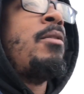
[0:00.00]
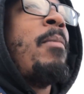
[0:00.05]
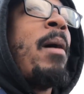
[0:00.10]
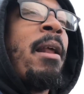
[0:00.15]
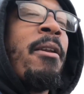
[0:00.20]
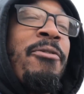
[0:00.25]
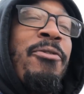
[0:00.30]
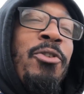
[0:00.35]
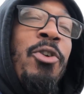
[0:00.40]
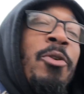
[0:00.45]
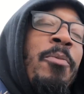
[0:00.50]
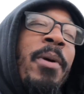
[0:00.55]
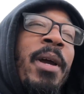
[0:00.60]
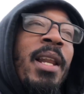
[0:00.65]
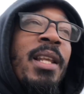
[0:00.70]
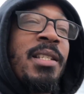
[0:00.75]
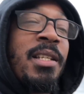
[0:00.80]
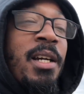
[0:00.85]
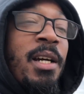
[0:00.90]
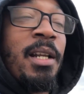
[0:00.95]
so by the food
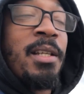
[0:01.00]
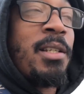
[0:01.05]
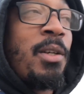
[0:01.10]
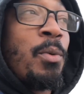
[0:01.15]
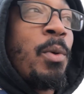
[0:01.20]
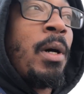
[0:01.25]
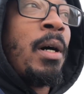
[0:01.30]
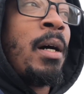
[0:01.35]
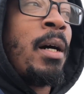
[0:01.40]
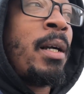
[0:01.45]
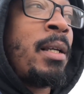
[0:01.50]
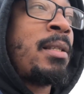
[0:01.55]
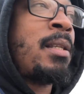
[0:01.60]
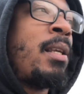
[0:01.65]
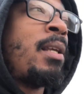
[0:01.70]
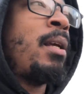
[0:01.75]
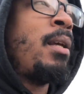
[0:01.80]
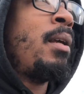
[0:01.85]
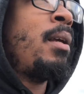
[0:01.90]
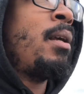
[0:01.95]
being as good as it was